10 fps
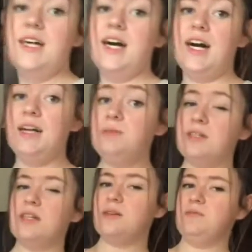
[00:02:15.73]
I
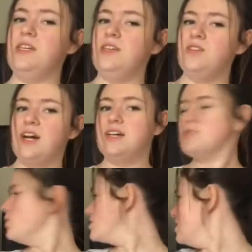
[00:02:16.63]
will update you guys
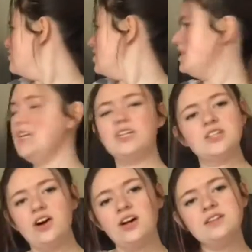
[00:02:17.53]
once I've cleared
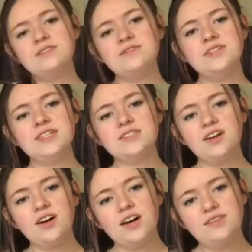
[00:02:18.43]
all of these
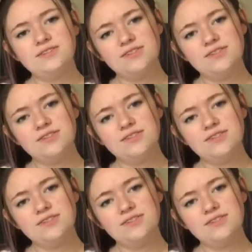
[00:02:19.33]
off,